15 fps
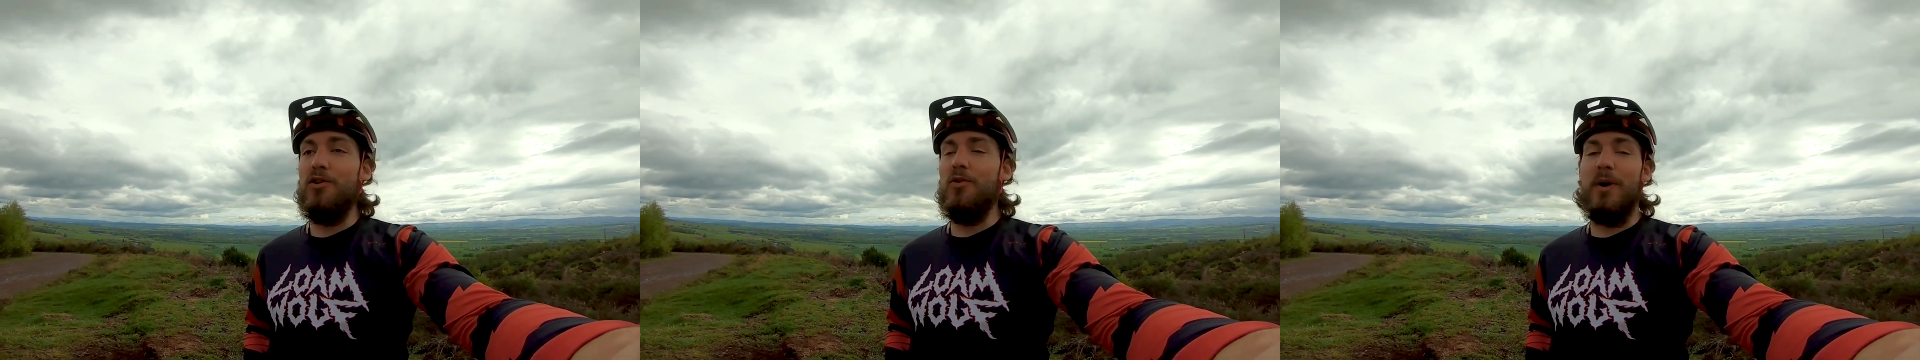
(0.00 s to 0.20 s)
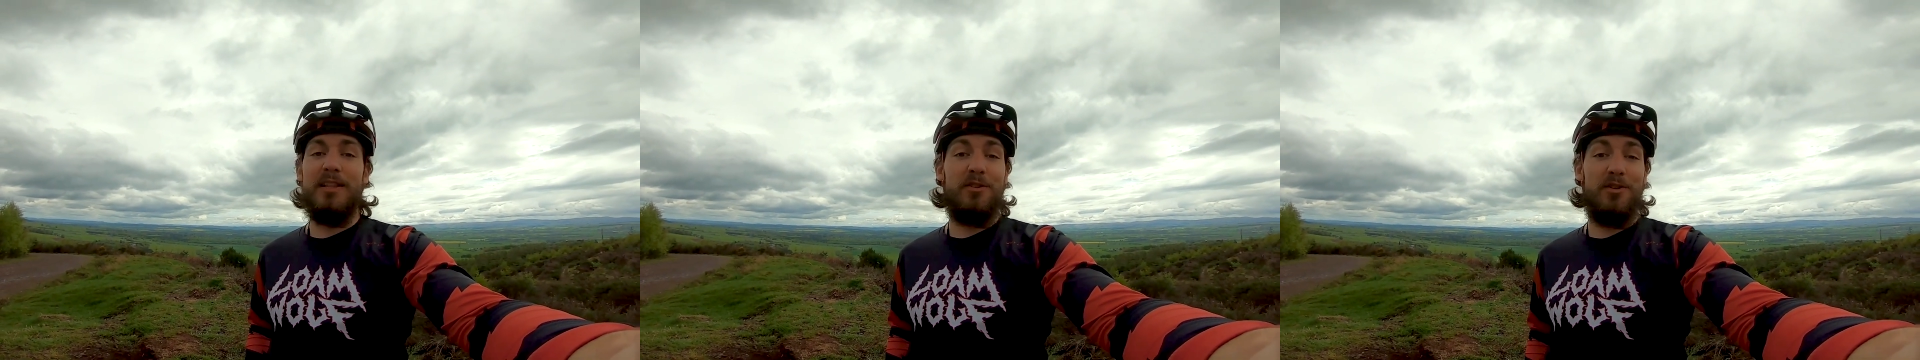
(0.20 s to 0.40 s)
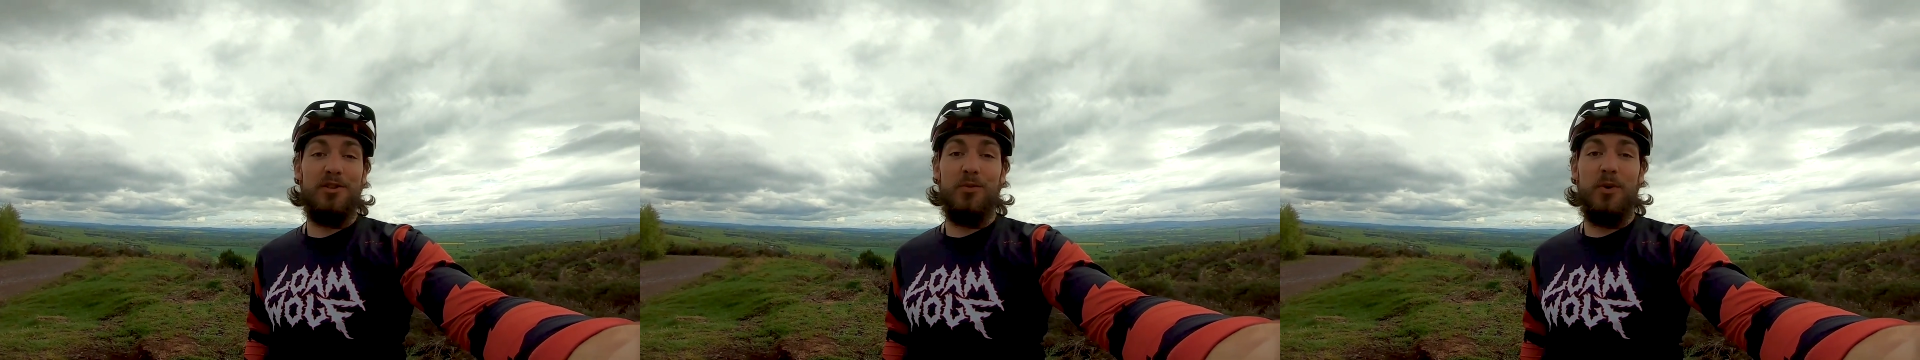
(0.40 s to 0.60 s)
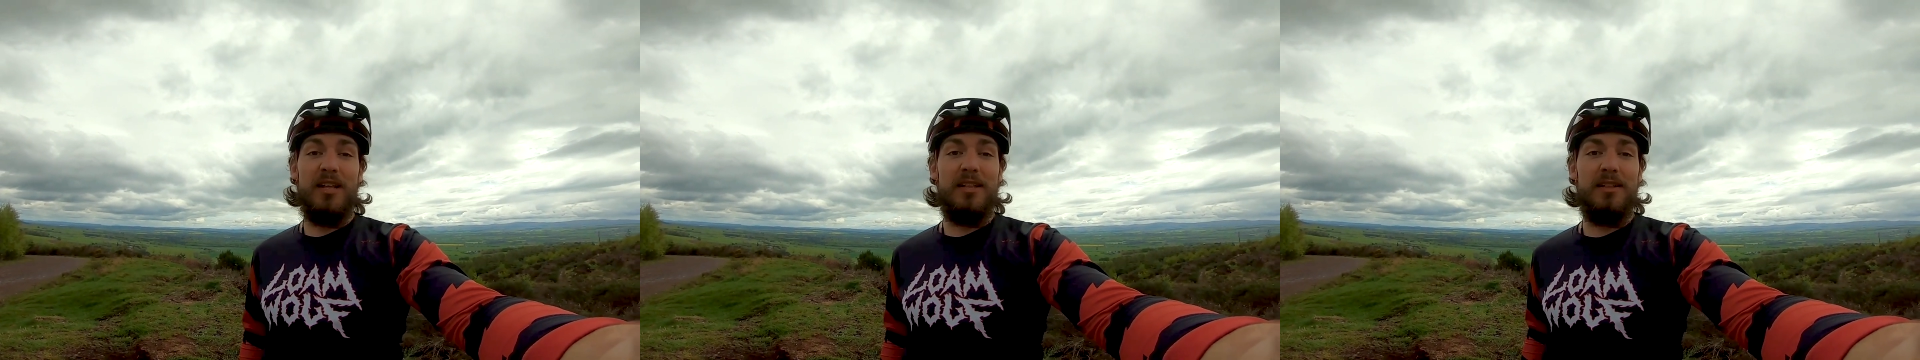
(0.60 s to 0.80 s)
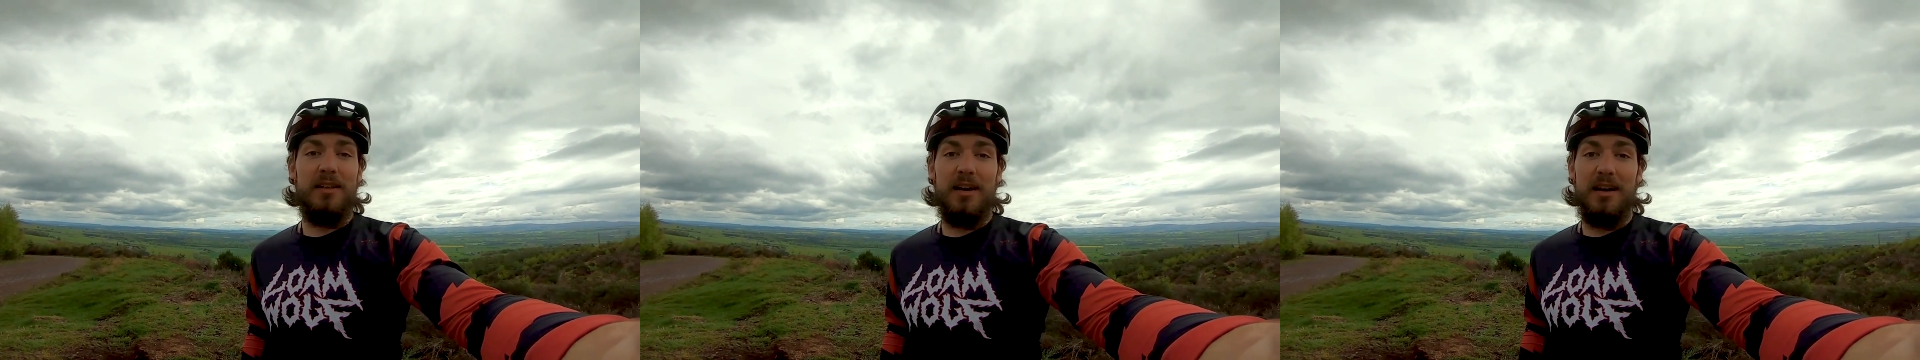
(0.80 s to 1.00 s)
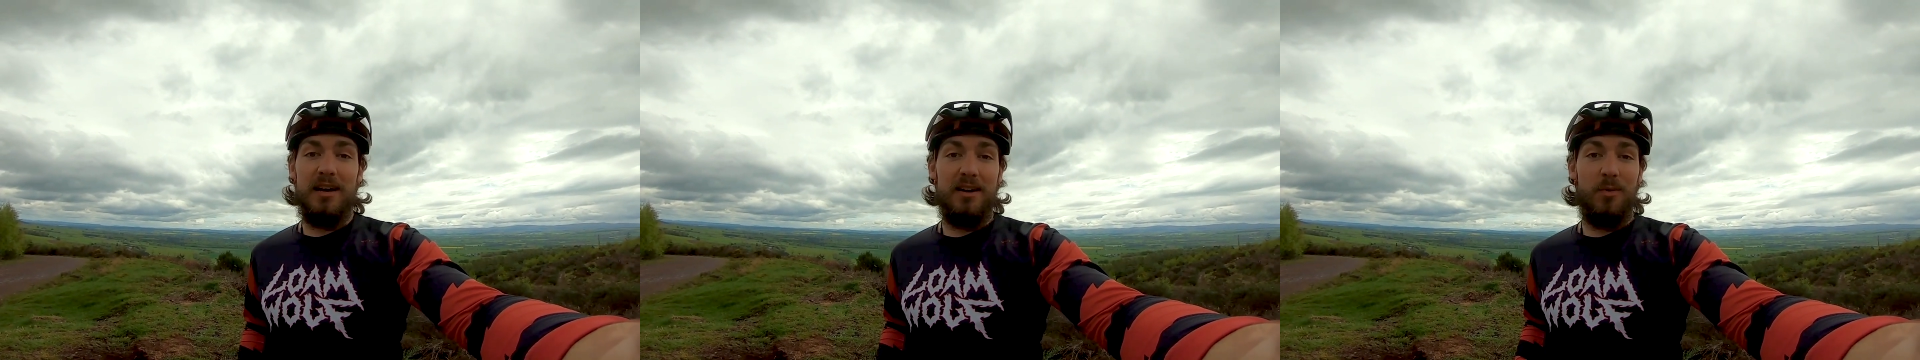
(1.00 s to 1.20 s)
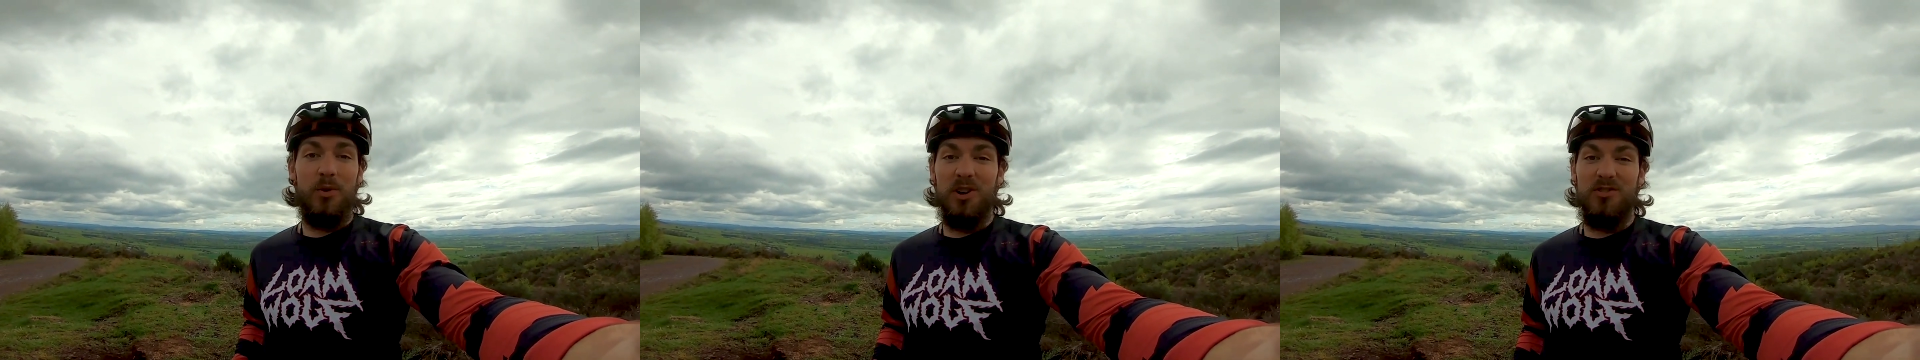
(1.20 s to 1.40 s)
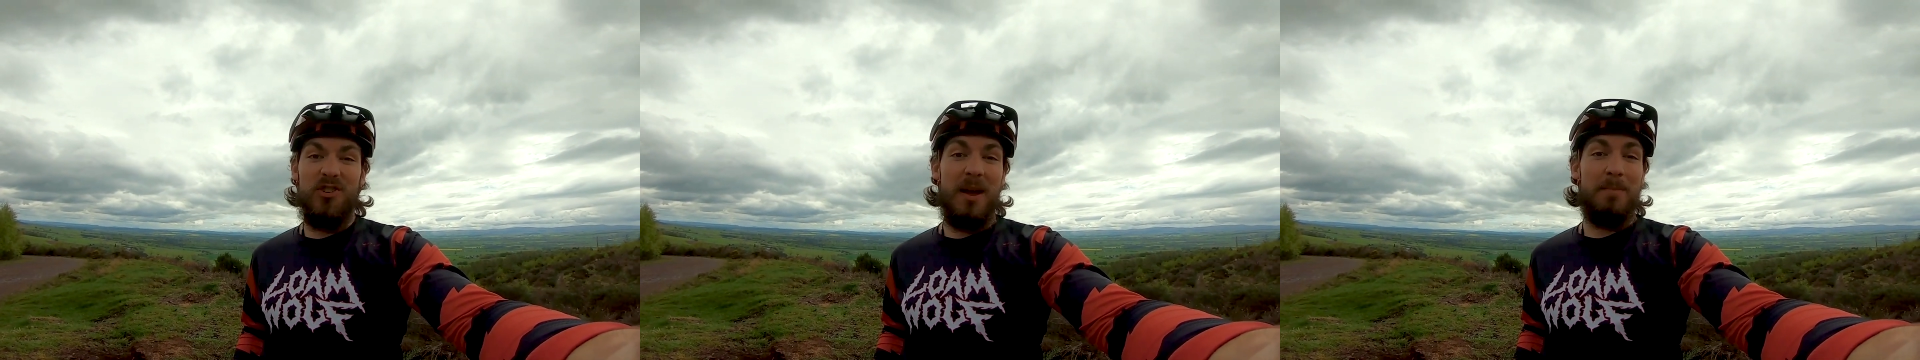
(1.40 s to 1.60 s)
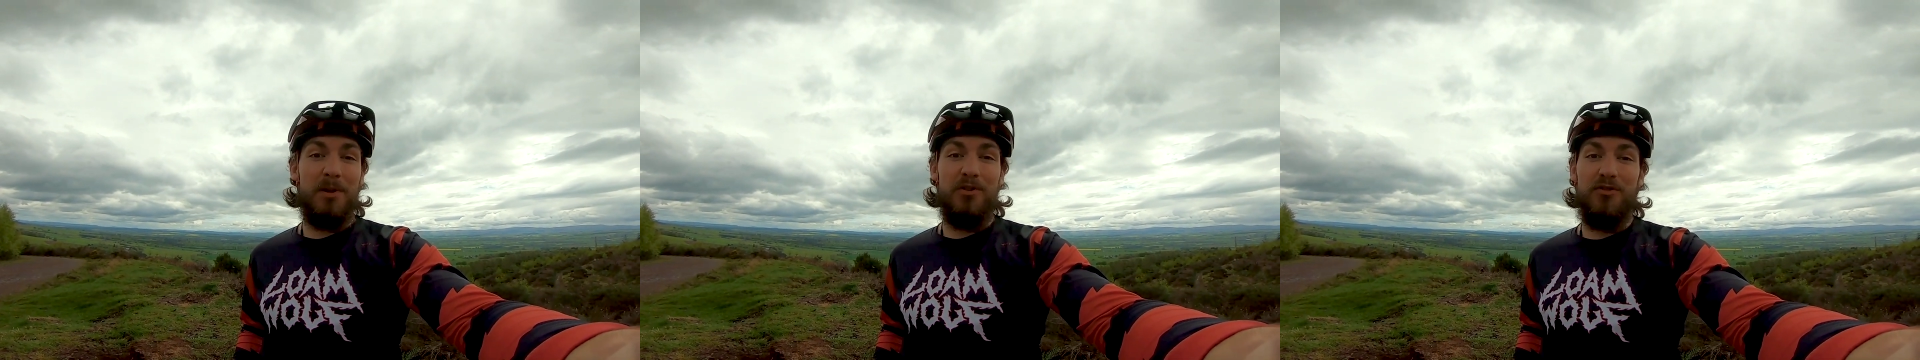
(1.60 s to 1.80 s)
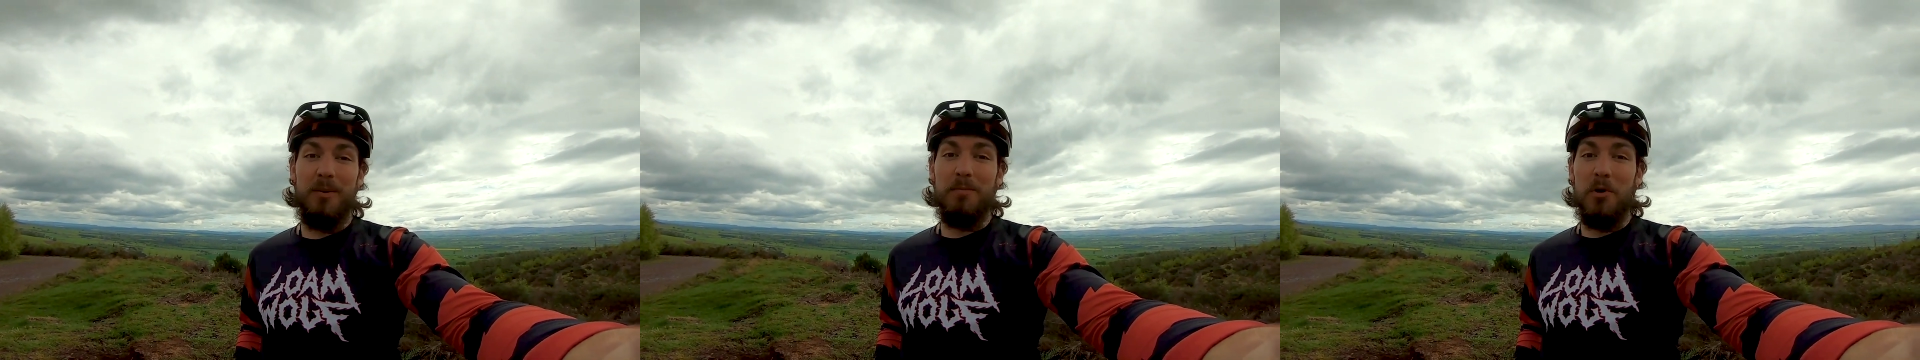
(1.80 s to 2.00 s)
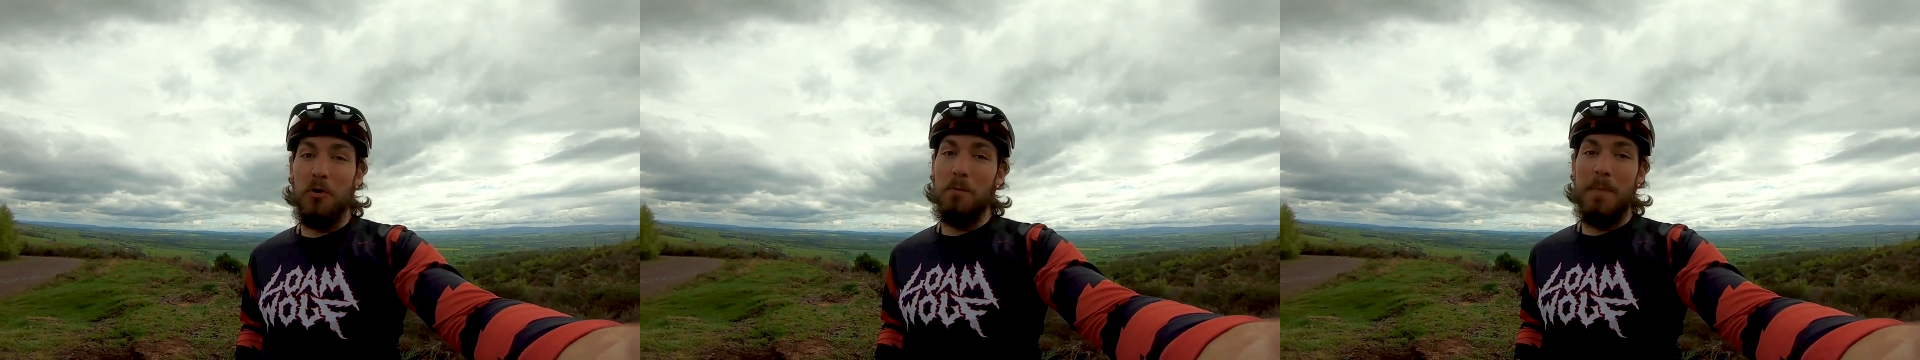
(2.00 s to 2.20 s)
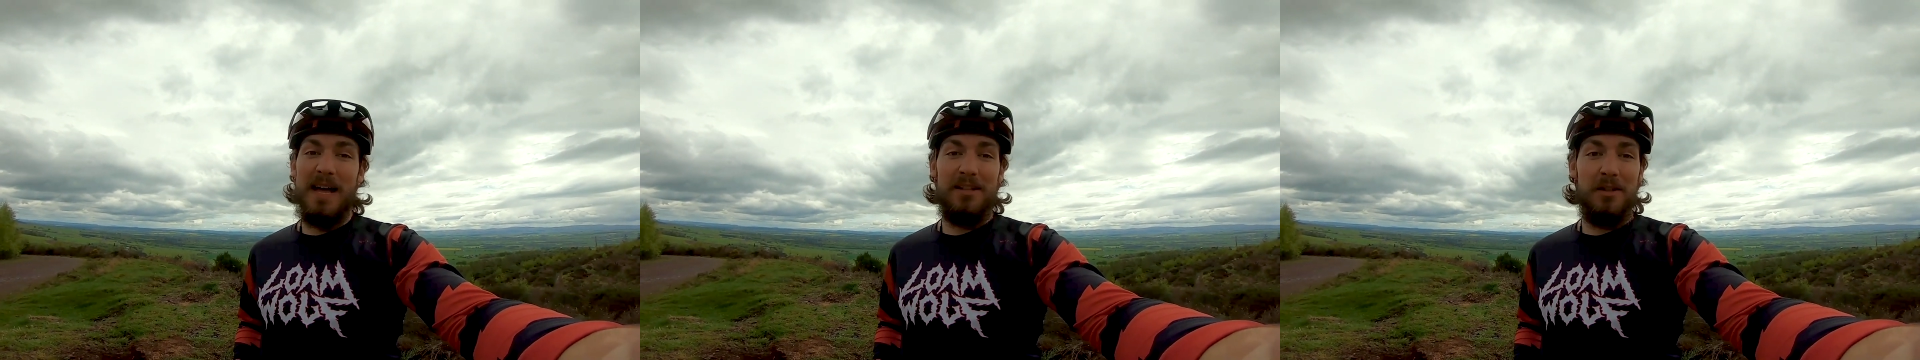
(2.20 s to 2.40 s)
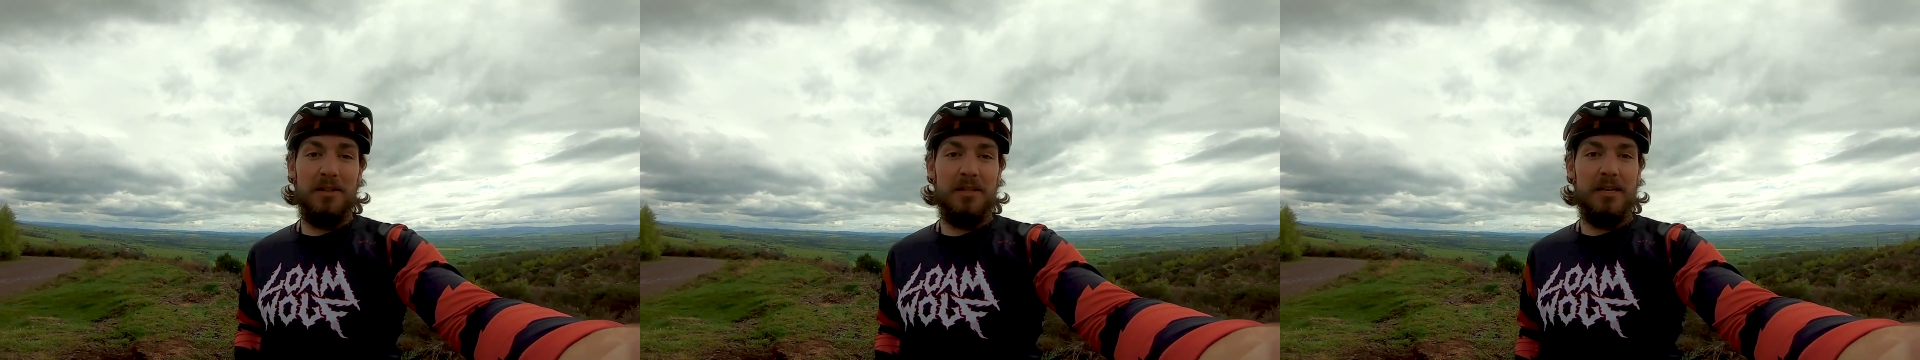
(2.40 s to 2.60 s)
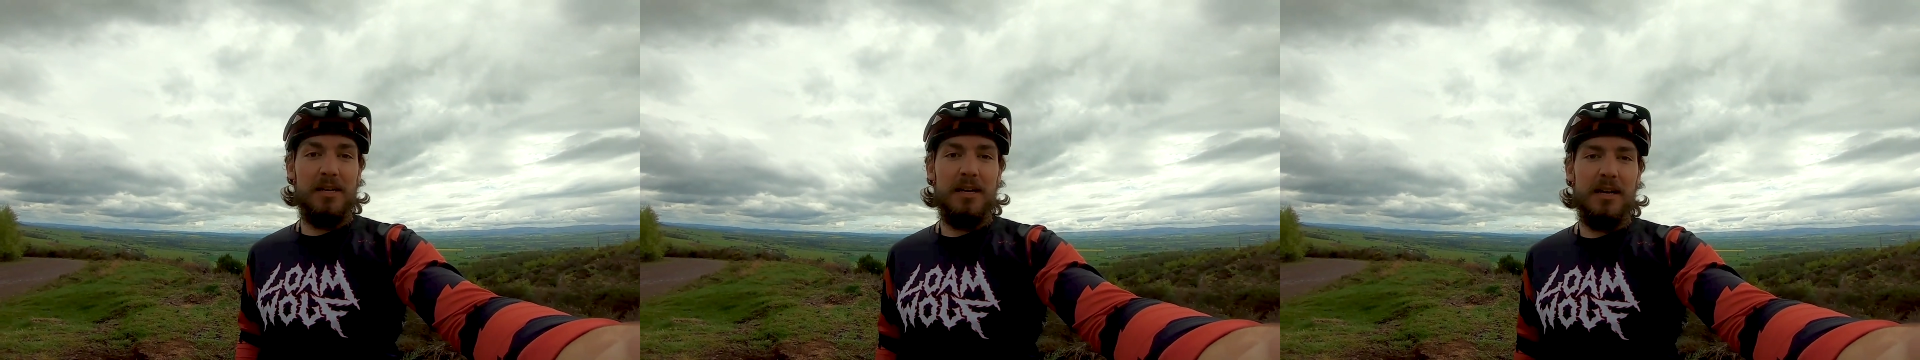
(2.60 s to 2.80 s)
who went on to win a world championship gold medal.